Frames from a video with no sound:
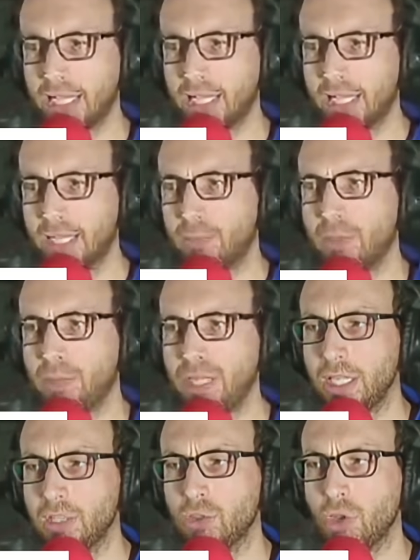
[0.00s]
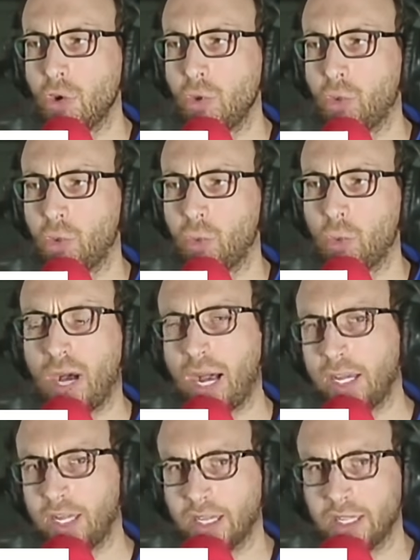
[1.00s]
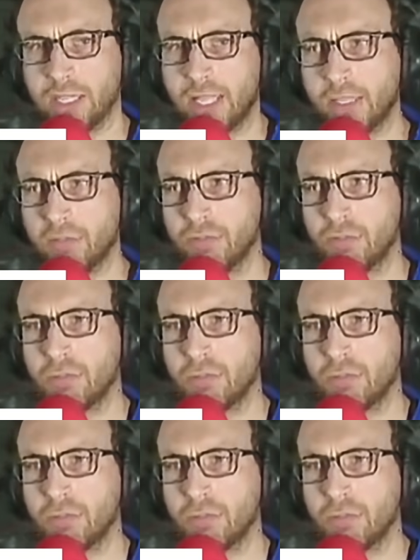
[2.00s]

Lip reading: to be so wide and extensive?